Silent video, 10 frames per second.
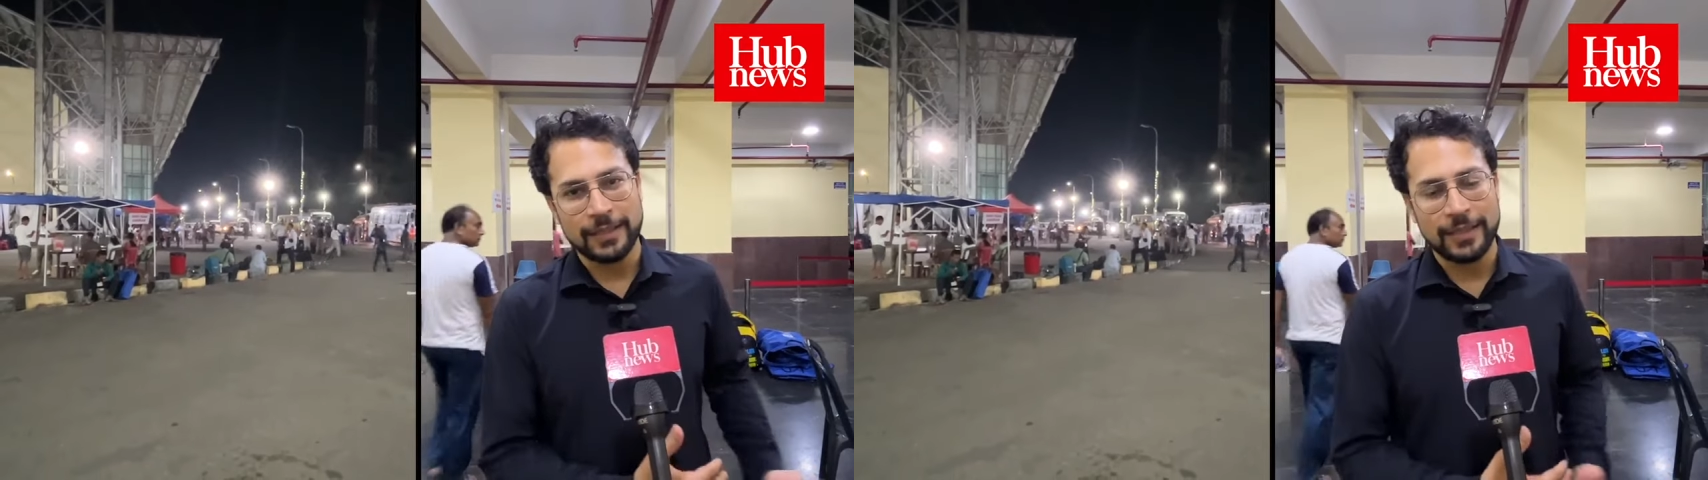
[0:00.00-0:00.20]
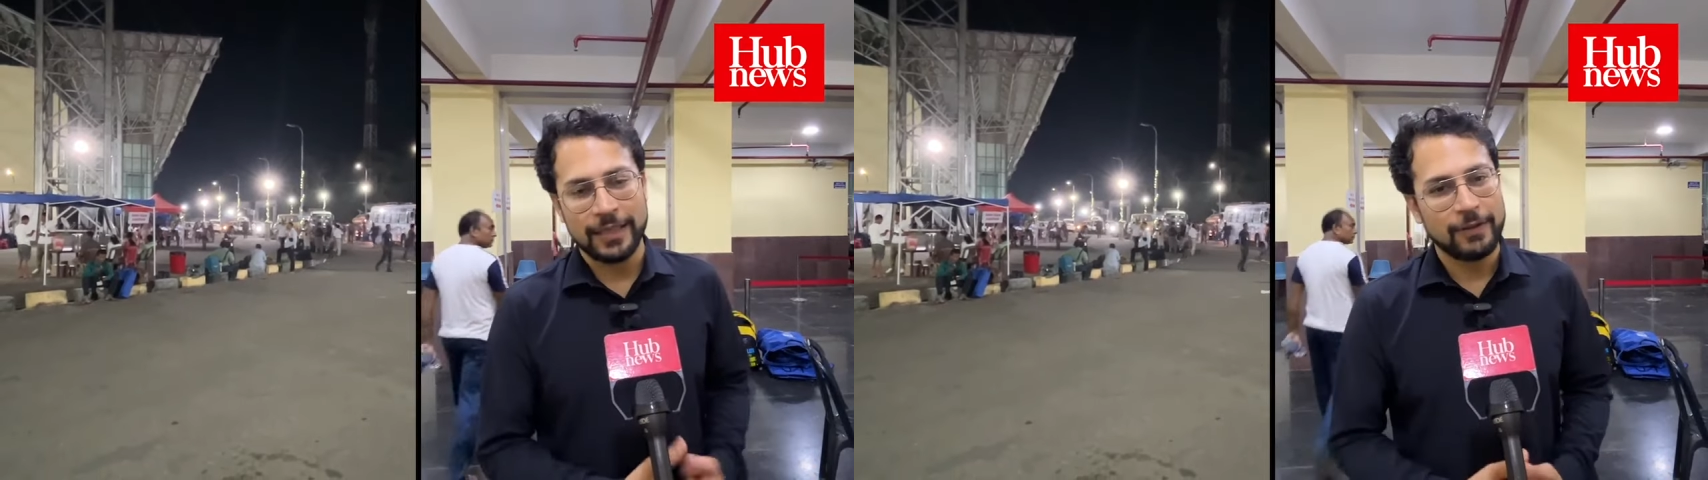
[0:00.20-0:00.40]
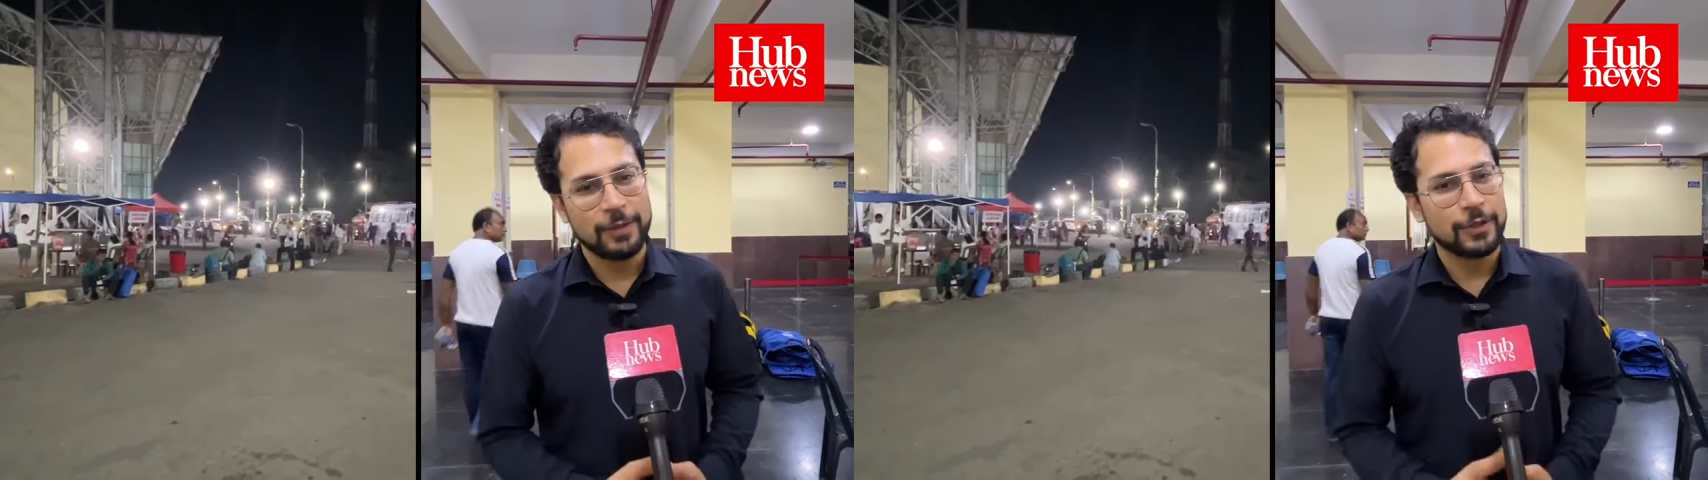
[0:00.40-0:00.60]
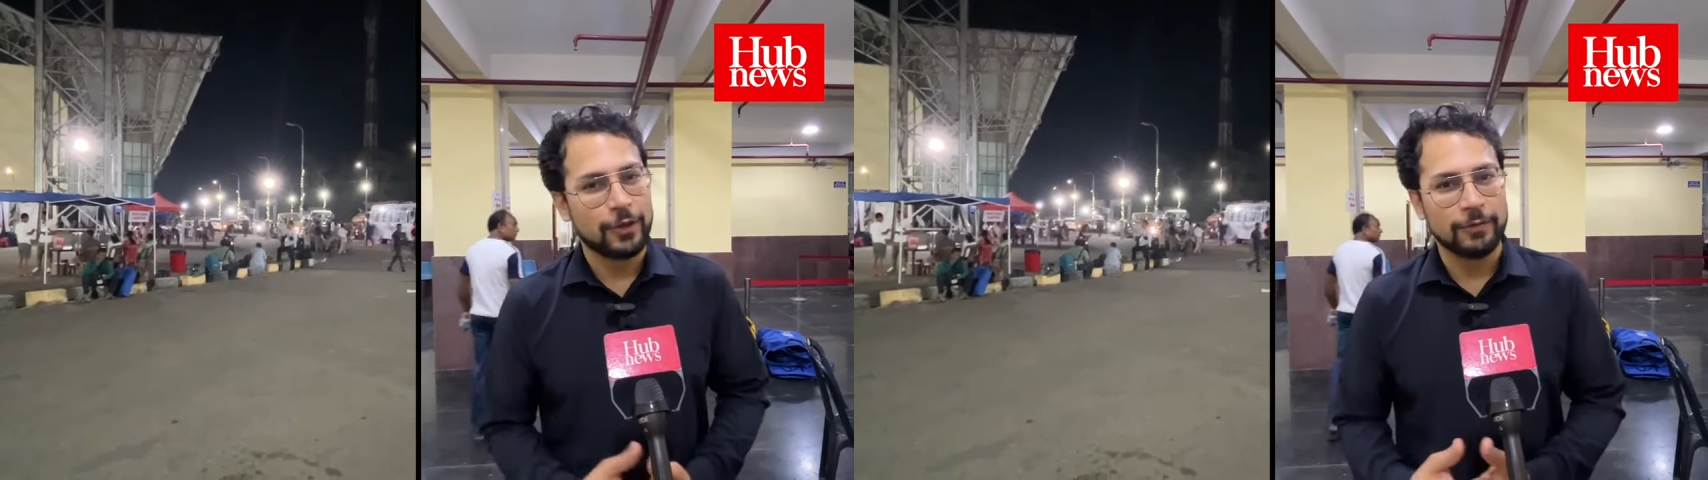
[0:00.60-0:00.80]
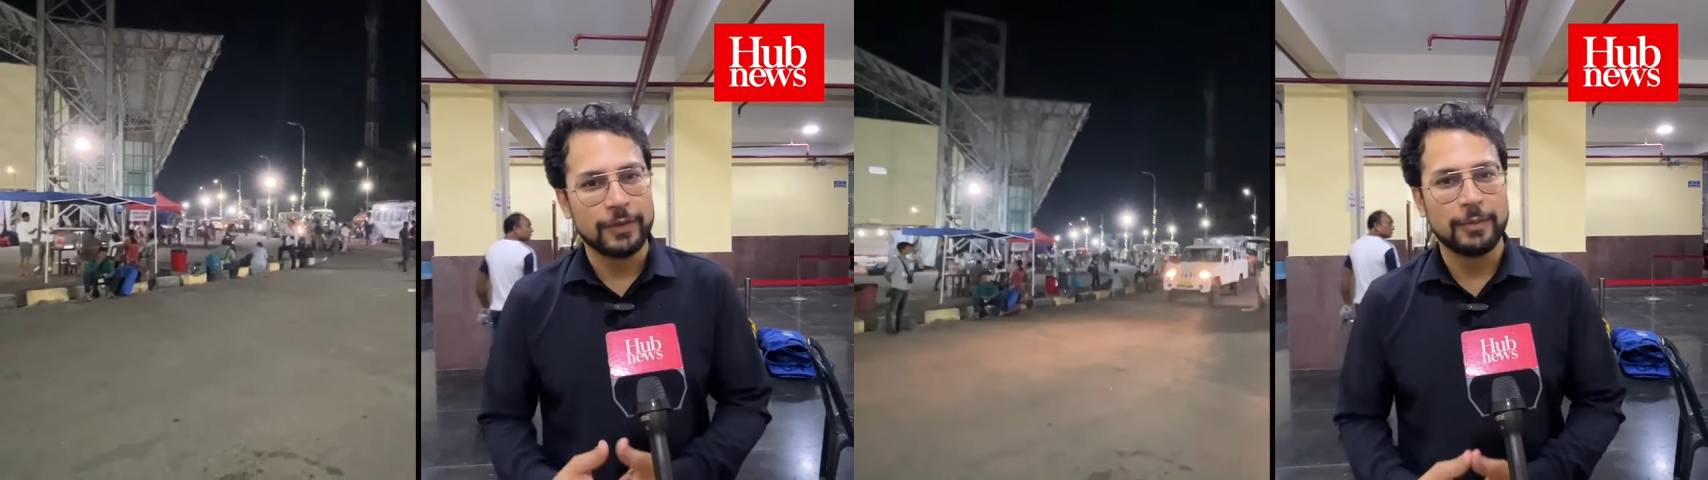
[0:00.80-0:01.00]
their EVMs
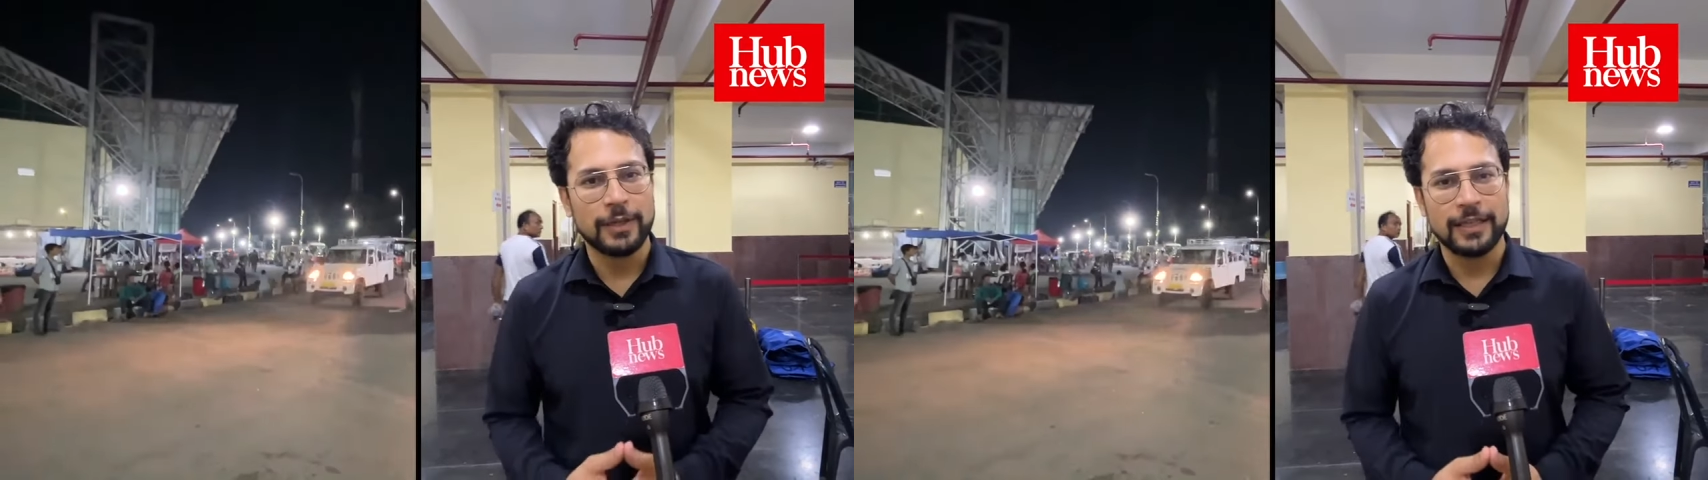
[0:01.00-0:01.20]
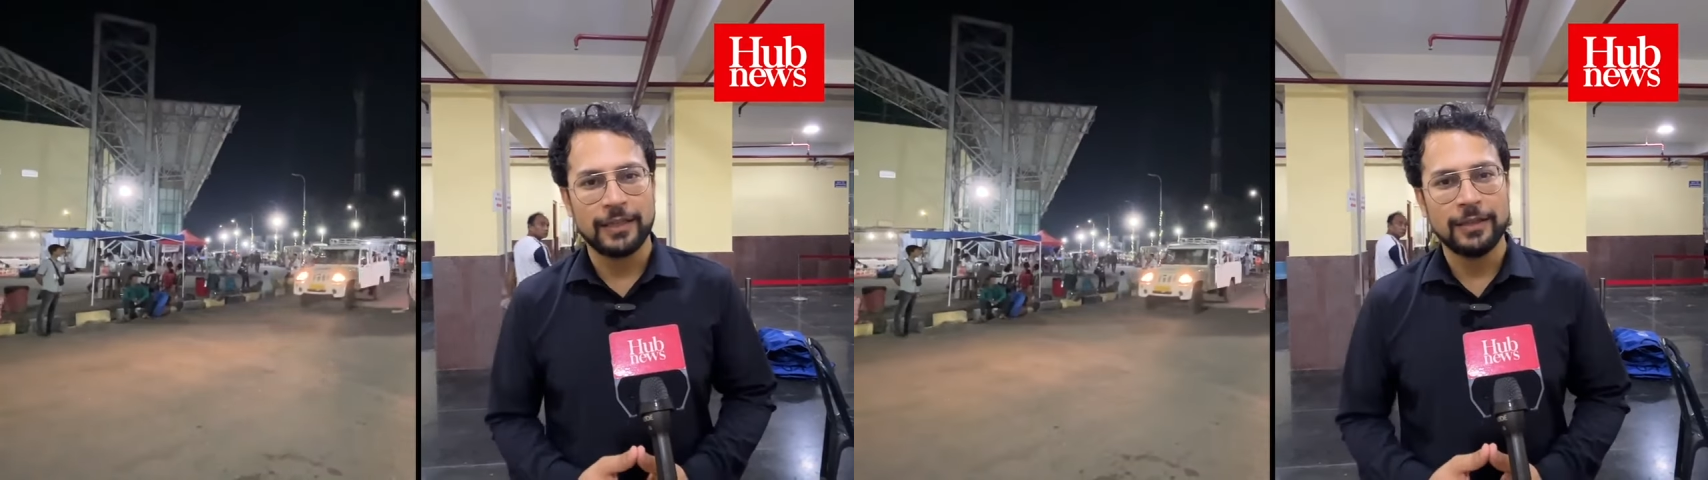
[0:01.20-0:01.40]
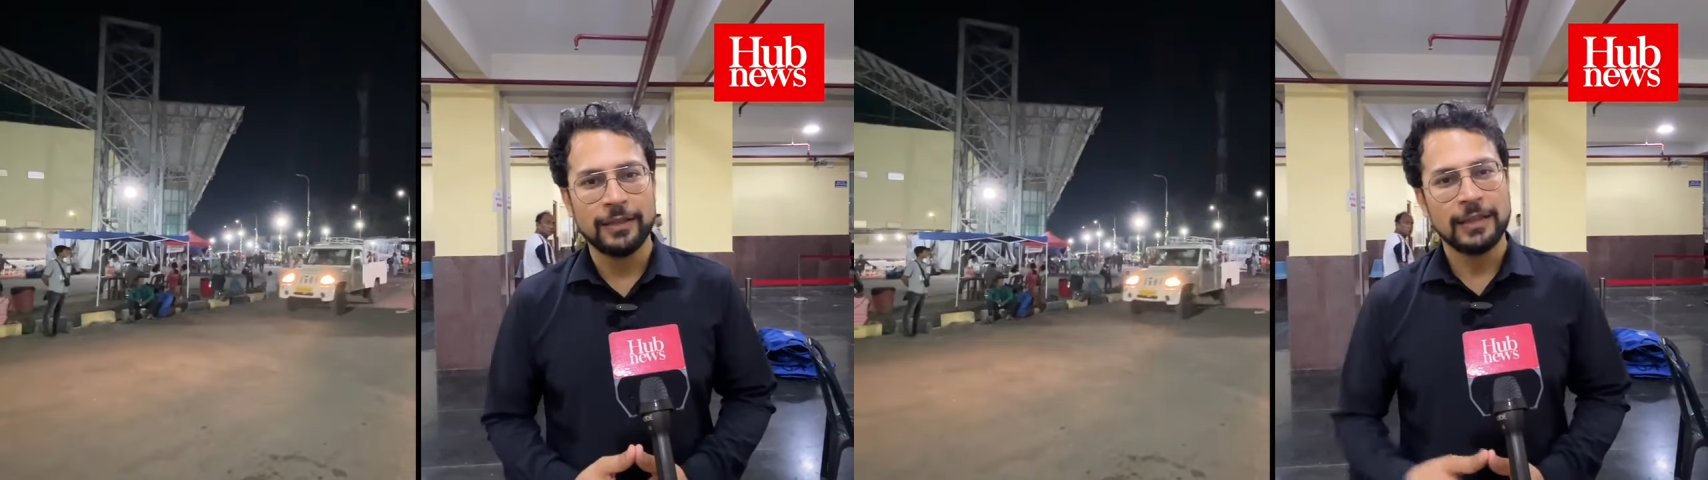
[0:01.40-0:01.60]
along with the material,